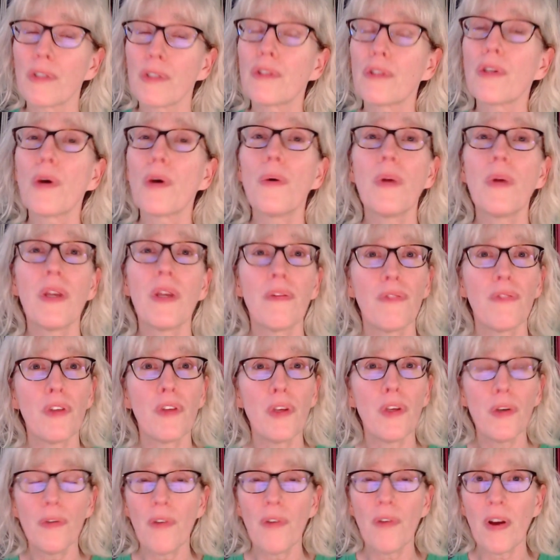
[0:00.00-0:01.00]
So if
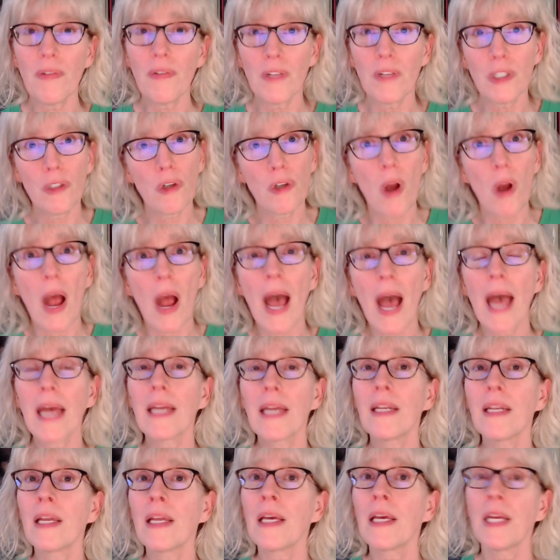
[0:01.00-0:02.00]
you've ever
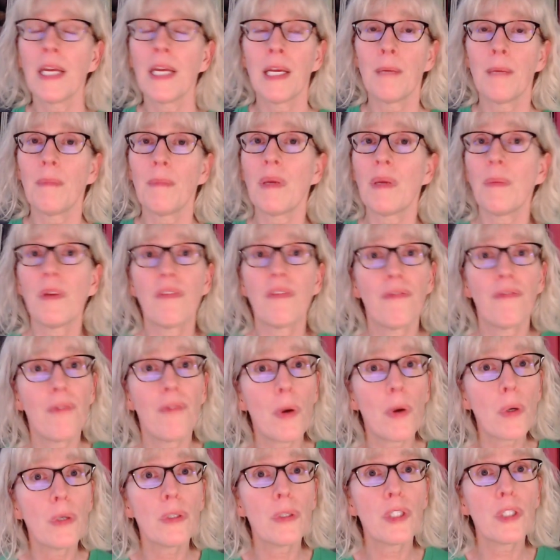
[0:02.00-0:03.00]
tried maybe
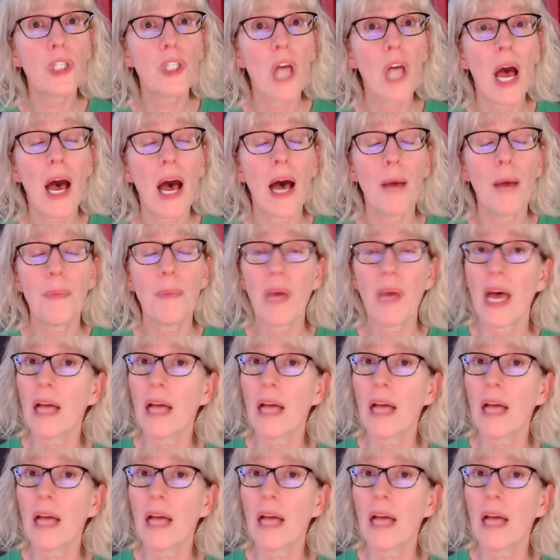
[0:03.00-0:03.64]
Photoshop,